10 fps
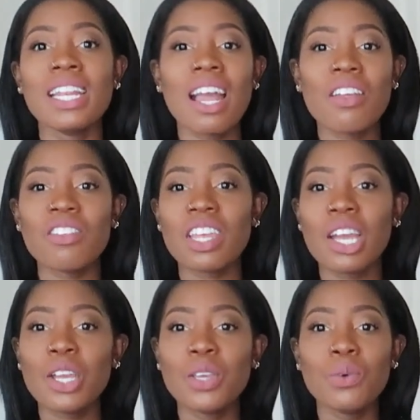And now they're
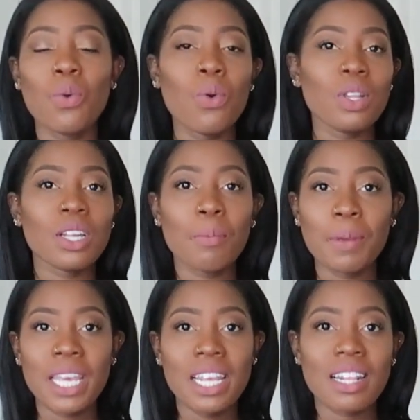like a cool little
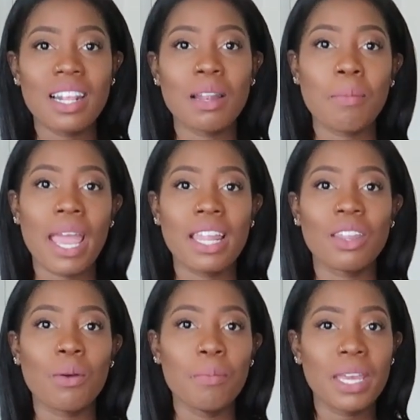piece in my
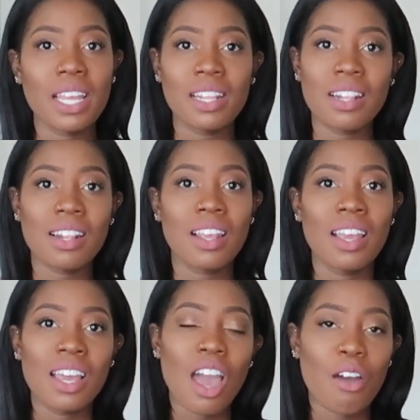little bins
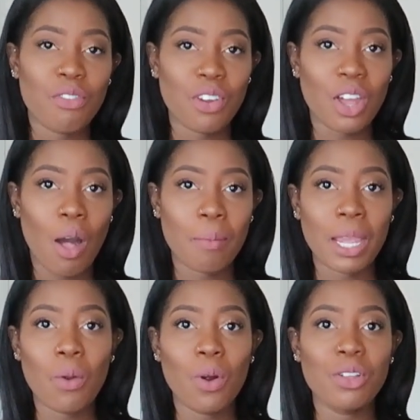covering all
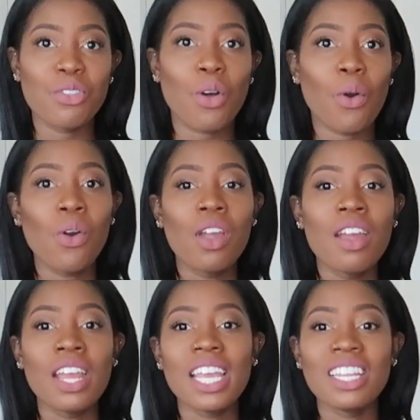my cords. So
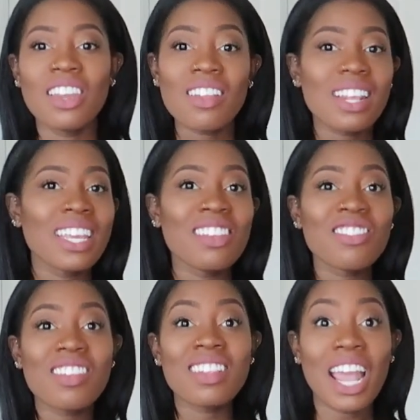it looks like it's
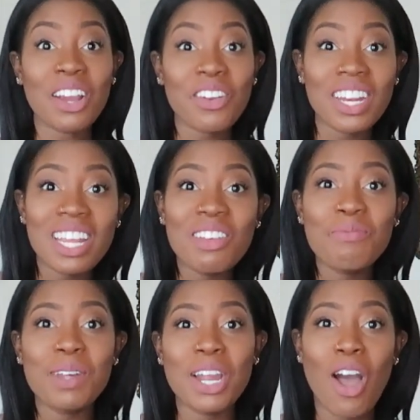just
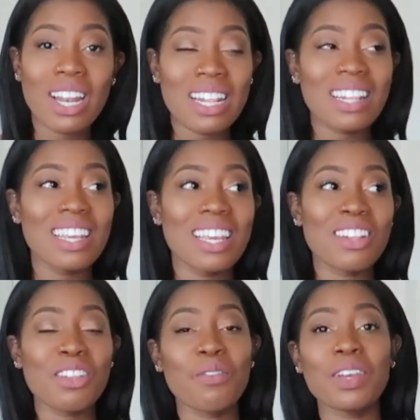decorative, but it honestly
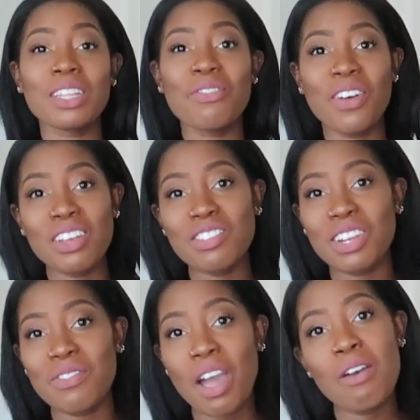is serving the
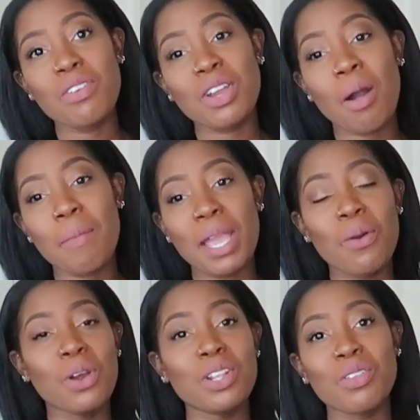function of covering all my
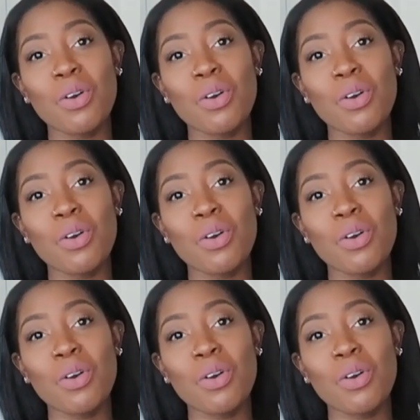cords.